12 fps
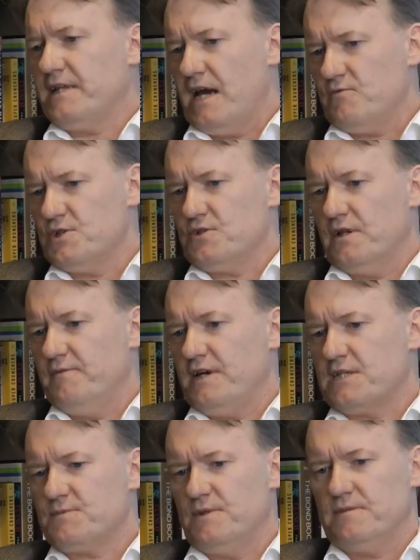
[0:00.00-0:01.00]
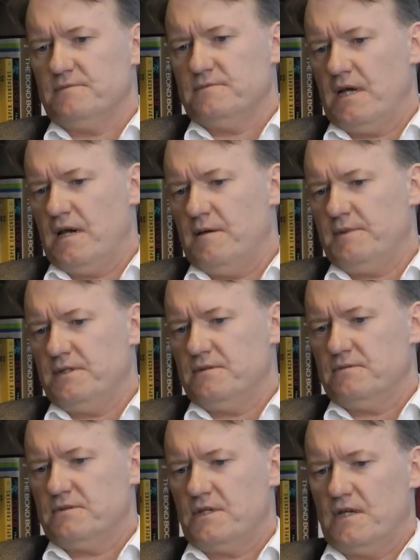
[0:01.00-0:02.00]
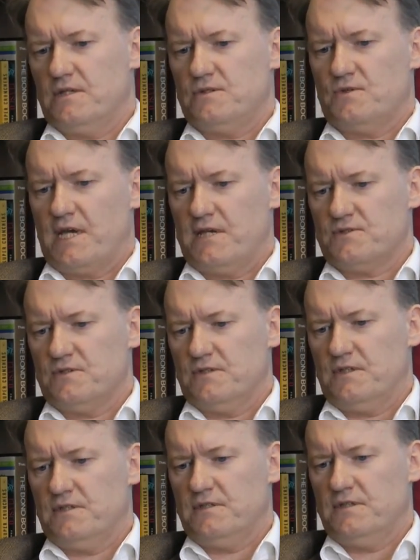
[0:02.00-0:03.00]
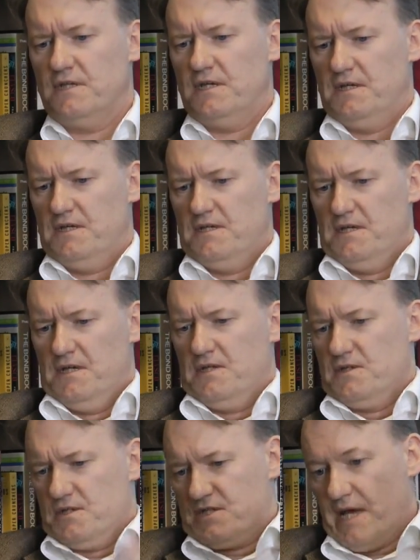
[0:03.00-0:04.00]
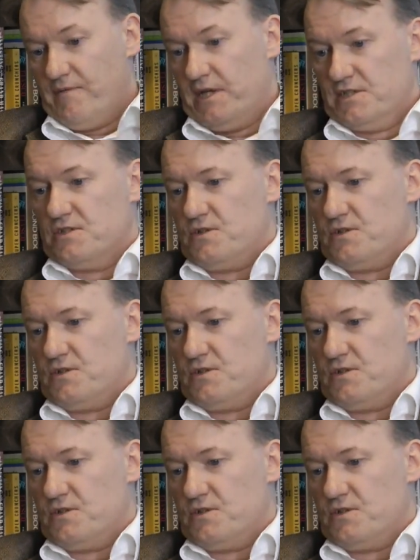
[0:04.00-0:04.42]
that original investment in 2007 into